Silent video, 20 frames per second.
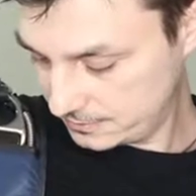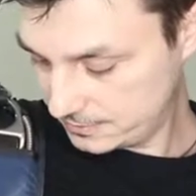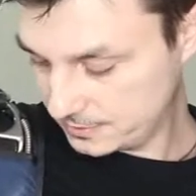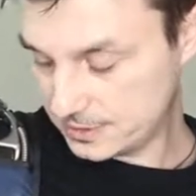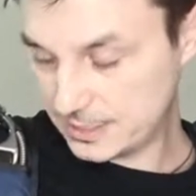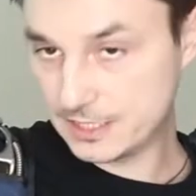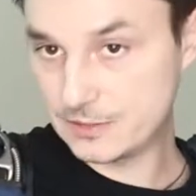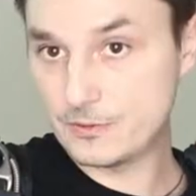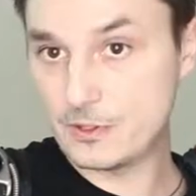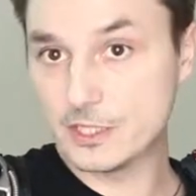
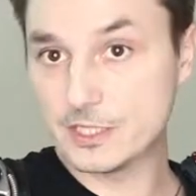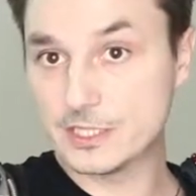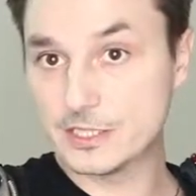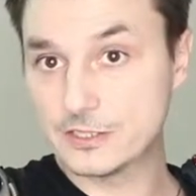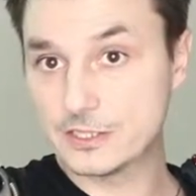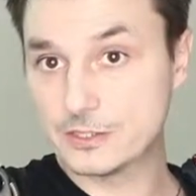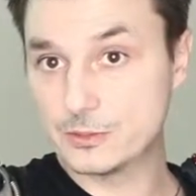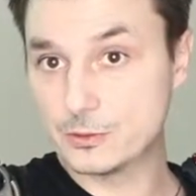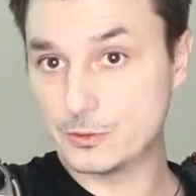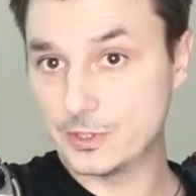This one
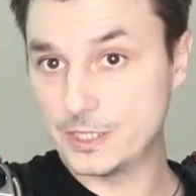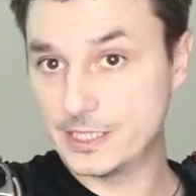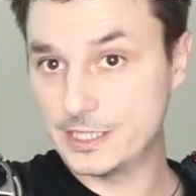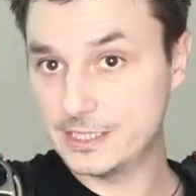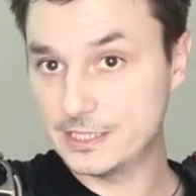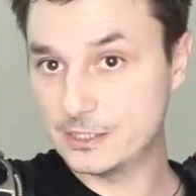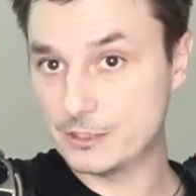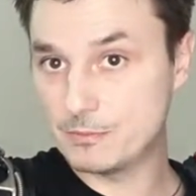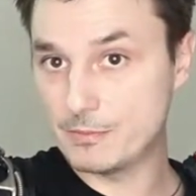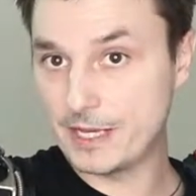is to
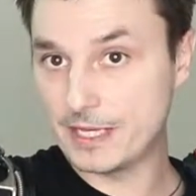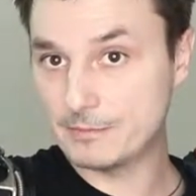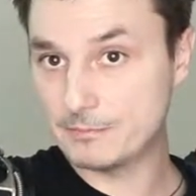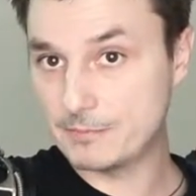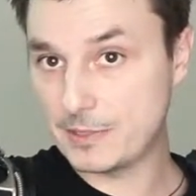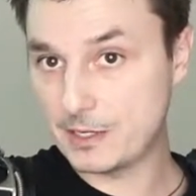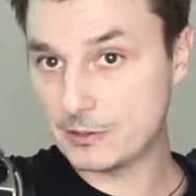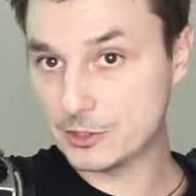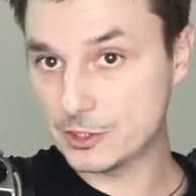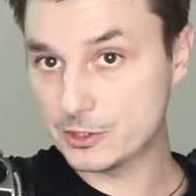release your main
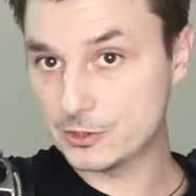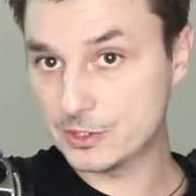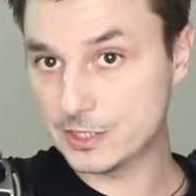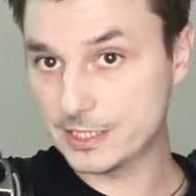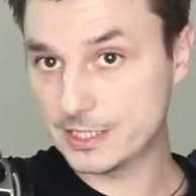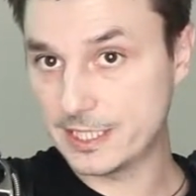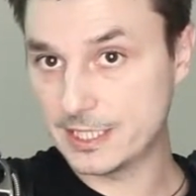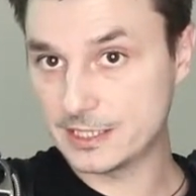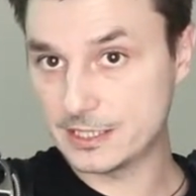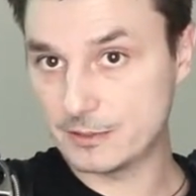parachute in
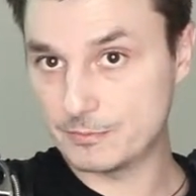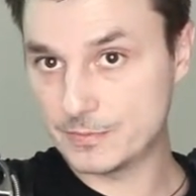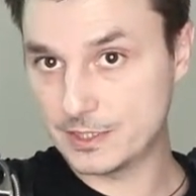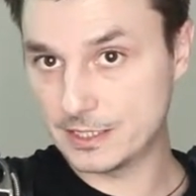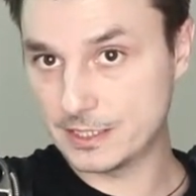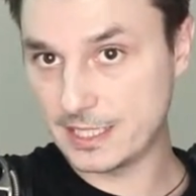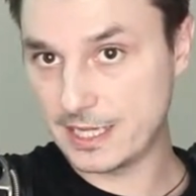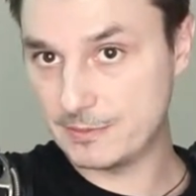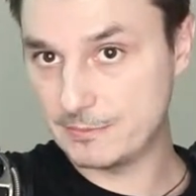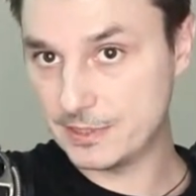case
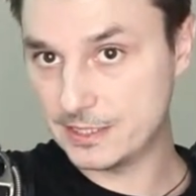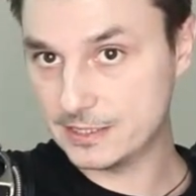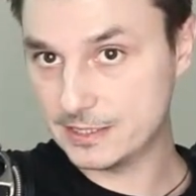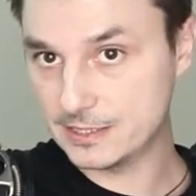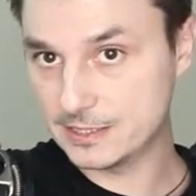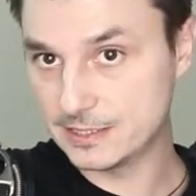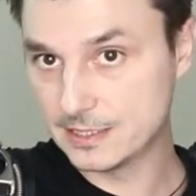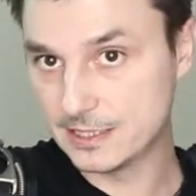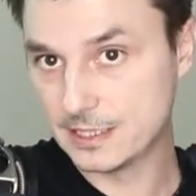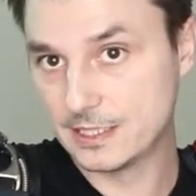something
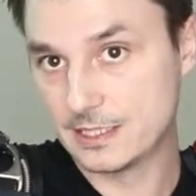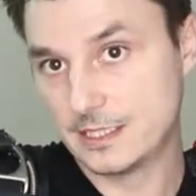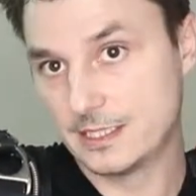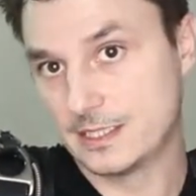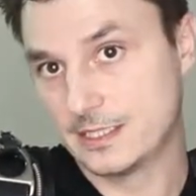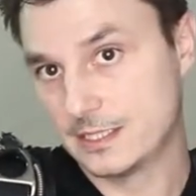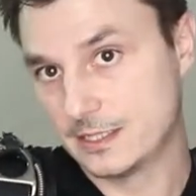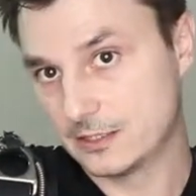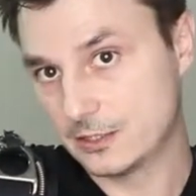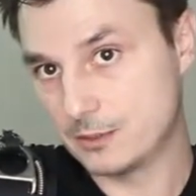happens.
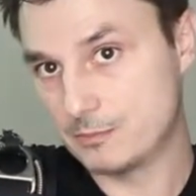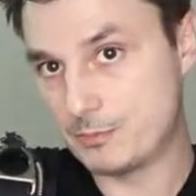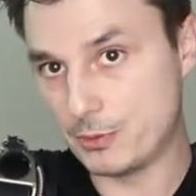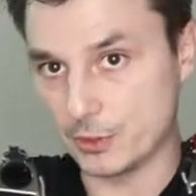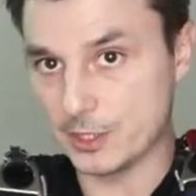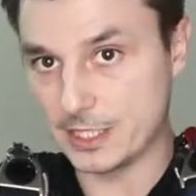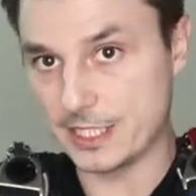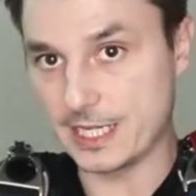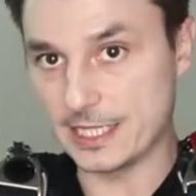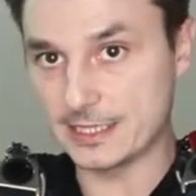So you
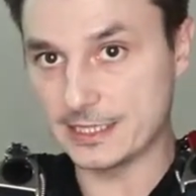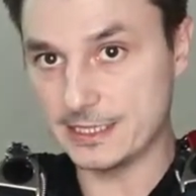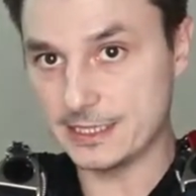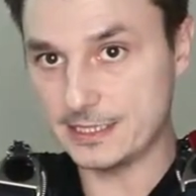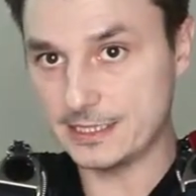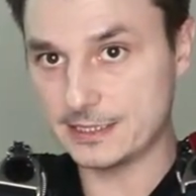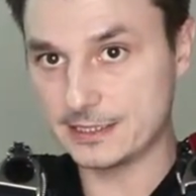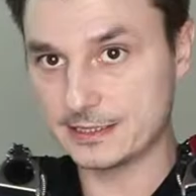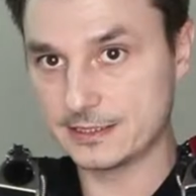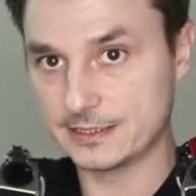pull it like
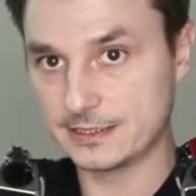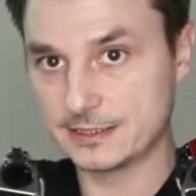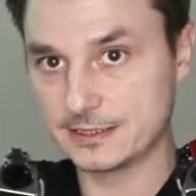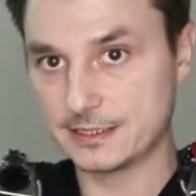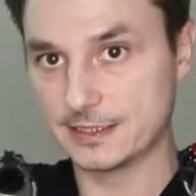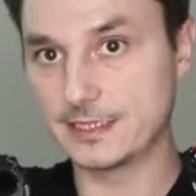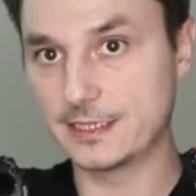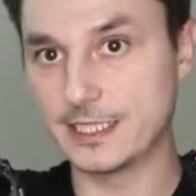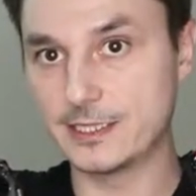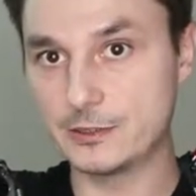this,
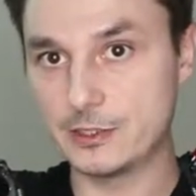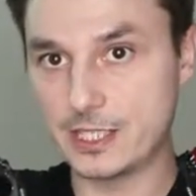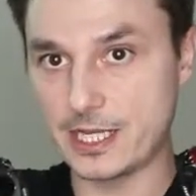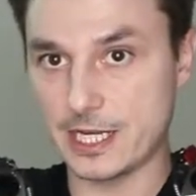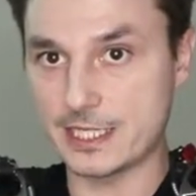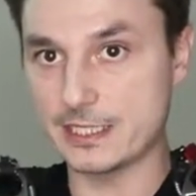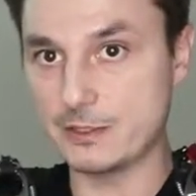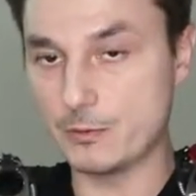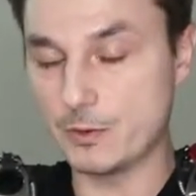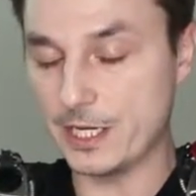and then you
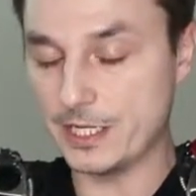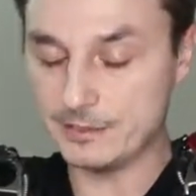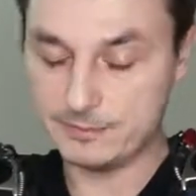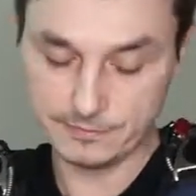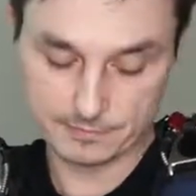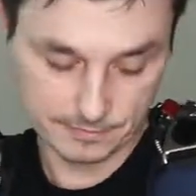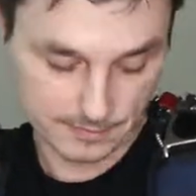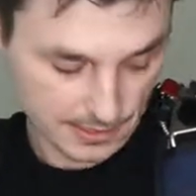cut it away.